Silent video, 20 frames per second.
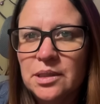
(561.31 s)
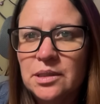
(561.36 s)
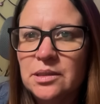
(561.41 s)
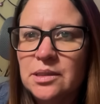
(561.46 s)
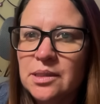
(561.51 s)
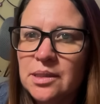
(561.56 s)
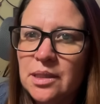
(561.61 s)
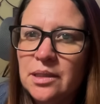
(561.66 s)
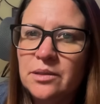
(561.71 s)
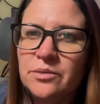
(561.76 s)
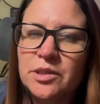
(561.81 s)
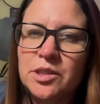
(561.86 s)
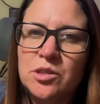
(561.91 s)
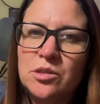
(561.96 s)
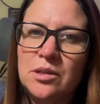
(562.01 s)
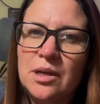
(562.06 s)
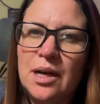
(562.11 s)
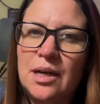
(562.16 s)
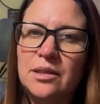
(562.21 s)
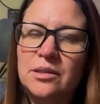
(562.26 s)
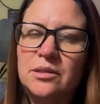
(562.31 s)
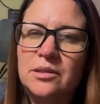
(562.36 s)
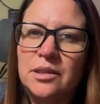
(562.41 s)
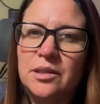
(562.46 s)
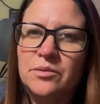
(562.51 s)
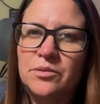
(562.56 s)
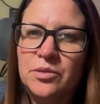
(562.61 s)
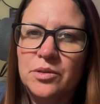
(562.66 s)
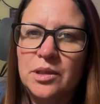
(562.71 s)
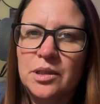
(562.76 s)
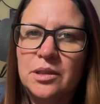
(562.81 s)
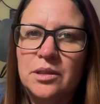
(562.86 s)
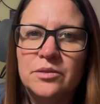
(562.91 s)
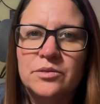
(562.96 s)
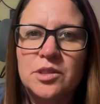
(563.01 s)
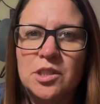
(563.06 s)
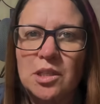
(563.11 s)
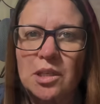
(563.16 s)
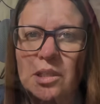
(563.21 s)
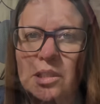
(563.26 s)
instead of a trial in front
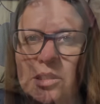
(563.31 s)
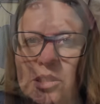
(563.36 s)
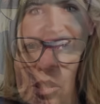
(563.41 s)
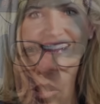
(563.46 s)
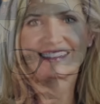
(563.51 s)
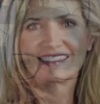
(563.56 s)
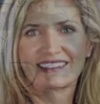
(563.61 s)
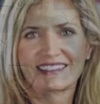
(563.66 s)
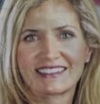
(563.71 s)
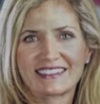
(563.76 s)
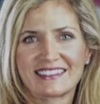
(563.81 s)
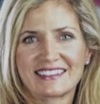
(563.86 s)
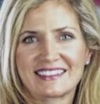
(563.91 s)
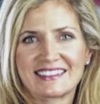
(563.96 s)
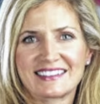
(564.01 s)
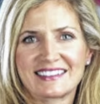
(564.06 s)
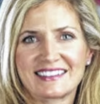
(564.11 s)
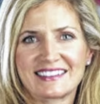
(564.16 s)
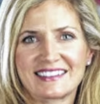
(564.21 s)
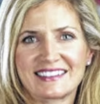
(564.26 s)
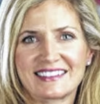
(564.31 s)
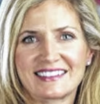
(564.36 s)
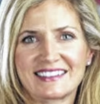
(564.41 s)
of Judge Jeannine N.